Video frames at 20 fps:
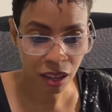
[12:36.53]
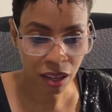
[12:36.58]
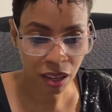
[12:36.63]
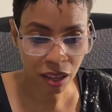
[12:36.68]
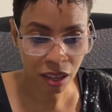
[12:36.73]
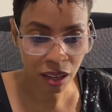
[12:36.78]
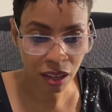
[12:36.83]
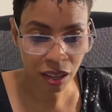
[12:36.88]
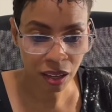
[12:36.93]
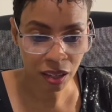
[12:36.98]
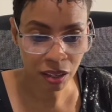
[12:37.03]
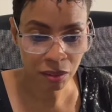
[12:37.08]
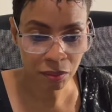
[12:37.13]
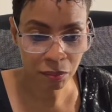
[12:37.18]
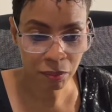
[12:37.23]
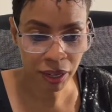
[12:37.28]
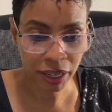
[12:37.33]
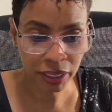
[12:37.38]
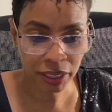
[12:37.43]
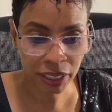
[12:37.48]

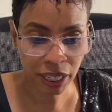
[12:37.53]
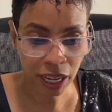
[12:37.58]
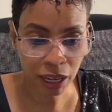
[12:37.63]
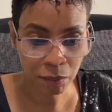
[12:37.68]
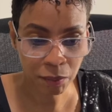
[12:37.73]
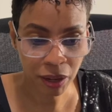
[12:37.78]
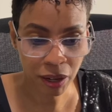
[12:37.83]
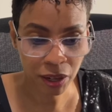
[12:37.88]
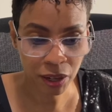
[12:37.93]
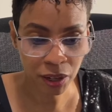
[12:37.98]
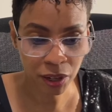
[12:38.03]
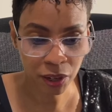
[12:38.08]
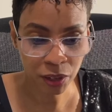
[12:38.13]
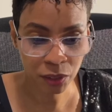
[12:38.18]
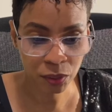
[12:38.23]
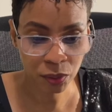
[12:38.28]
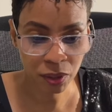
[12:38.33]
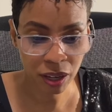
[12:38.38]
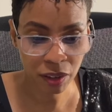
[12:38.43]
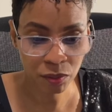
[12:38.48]
And by the time I heard
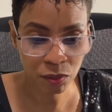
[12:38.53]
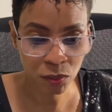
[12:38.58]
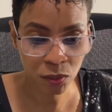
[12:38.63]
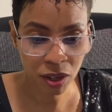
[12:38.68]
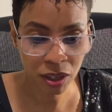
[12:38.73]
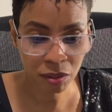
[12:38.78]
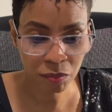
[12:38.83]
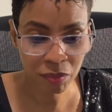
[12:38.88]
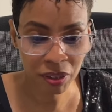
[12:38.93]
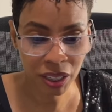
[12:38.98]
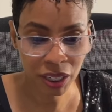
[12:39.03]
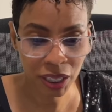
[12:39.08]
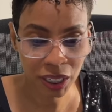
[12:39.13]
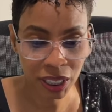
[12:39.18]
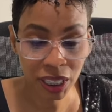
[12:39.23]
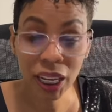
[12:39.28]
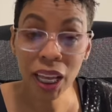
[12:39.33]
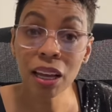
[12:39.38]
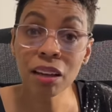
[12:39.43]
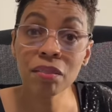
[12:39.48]
you have 1 minute
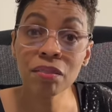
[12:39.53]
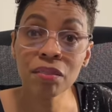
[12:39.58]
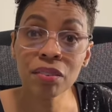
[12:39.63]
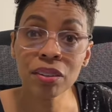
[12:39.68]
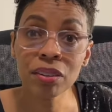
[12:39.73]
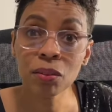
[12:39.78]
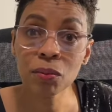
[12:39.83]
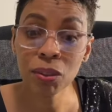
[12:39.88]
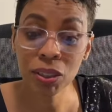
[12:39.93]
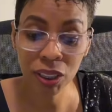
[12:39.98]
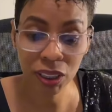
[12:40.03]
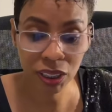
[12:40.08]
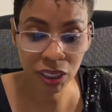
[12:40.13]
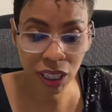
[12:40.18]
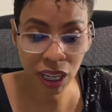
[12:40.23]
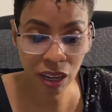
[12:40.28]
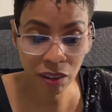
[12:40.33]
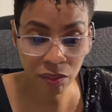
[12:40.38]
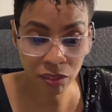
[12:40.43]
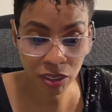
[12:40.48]
left with this
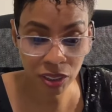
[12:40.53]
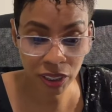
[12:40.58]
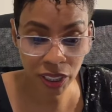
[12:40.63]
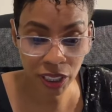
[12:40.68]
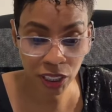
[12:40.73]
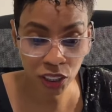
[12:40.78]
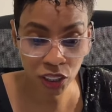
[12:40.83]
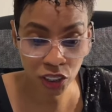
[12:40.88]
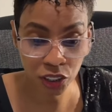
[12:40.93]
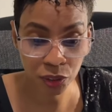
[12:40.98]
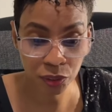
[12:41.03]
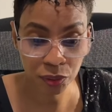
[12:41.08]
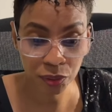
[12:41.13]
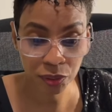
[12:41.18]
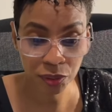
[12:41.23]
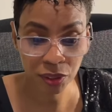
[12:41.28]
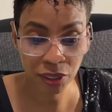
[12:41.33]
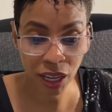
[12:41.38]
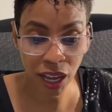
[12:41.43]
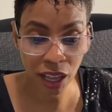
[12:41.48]

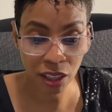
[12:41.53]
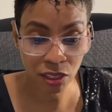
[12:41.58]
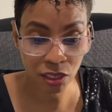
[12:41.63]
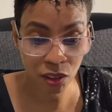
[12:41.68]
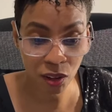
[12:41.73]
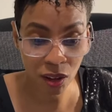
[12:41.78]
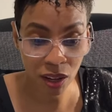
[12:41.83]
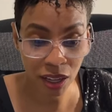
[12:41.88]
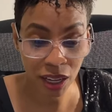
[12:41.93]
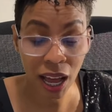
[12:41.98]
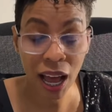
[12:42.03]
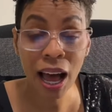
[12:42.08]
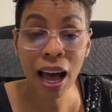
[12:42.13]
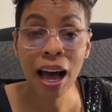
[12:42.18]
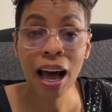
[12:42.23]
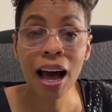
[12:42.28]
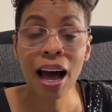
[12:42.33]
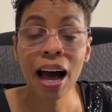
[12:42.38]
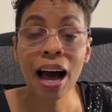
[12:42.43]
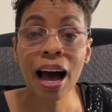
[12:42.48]
conversation, I thought,
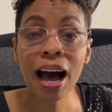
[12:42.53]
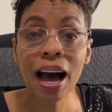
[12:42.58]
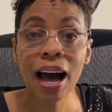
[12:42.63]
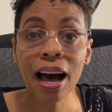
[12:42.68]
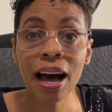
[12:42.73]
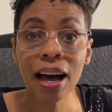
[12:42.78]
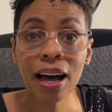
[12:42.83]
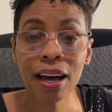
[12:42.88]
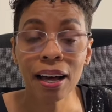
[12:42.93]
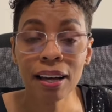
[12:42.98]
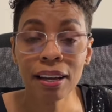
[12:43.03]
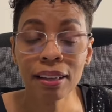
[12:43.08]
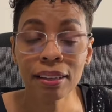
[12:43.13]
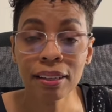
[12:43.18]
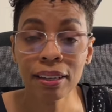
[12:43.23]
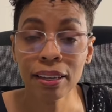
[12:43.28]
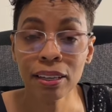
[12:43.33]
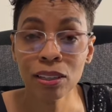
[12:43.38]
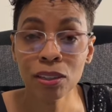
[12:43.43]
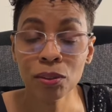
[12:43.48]

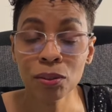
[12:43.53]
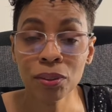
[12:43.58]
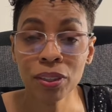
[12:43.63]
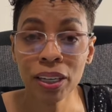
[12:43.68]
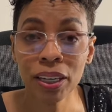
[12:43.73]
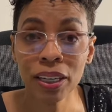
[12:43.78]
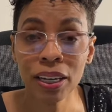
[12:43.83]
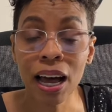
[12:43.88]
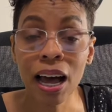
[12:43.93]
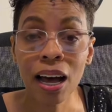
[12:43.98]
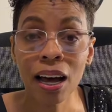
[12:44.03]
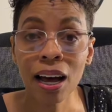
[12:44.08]
hallelujah.